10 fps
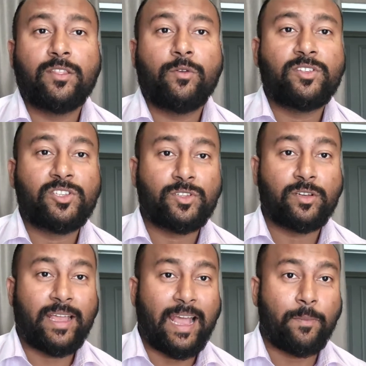the
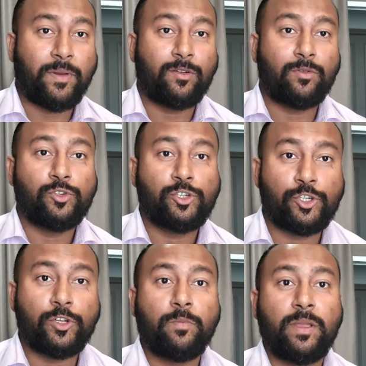registered capital
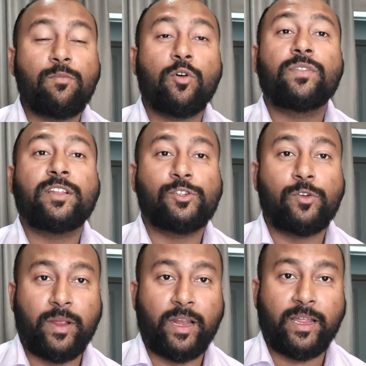should be more than
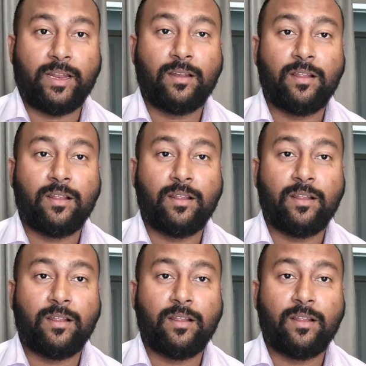2 million.